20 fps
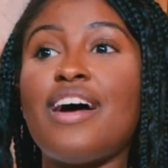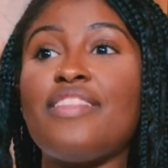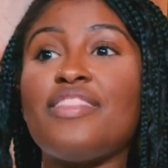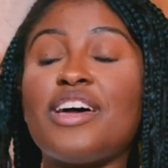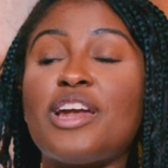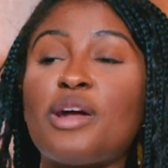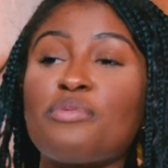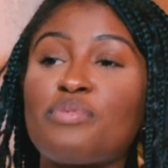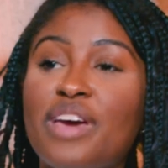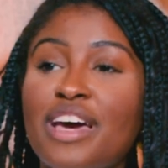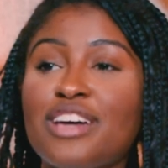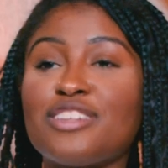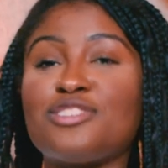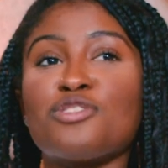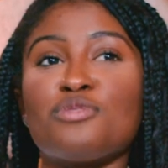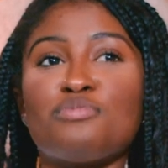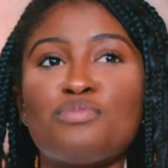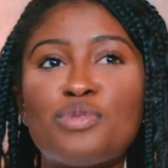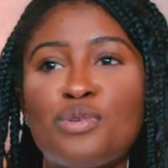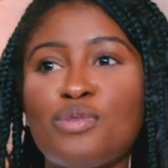And then I'm
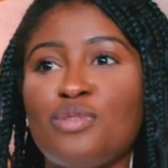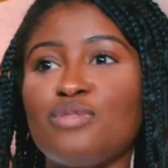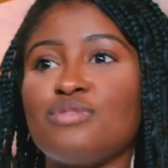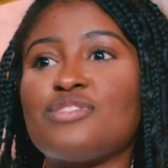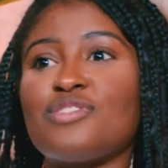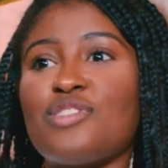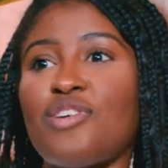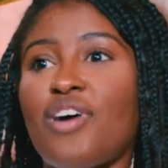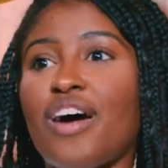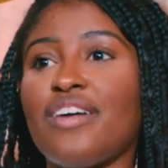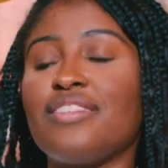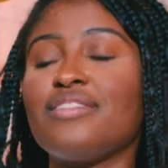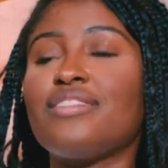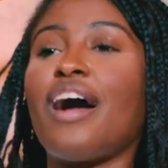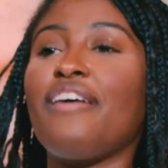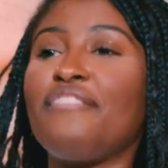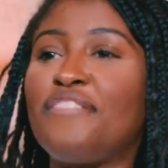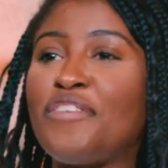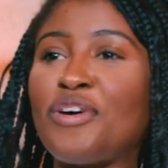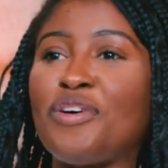Cancer moon, so I
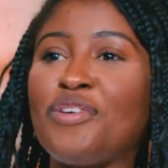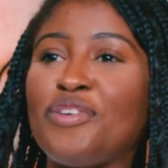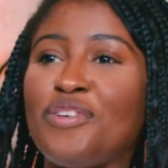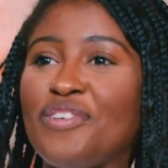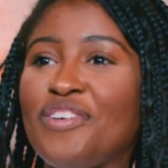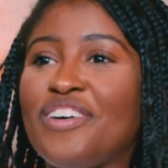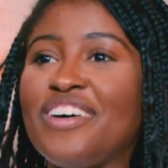feel you.